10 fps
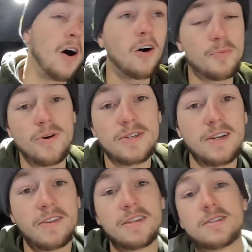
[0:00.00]
I
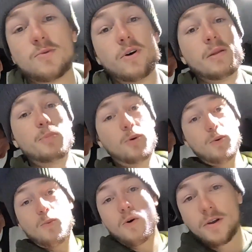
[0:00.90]
personally think this is quite an
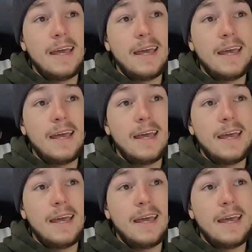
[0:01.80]
important one.